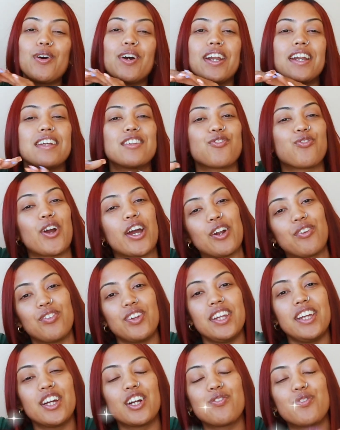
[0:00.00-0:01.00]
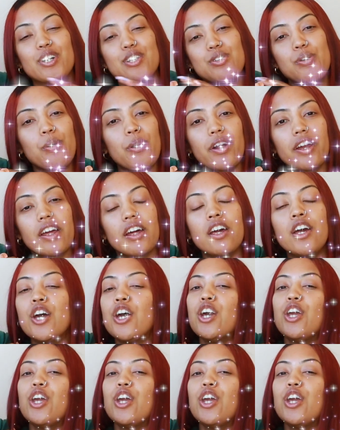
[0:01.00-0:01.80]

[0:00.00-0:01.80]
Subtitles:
It is right over here, Victoria.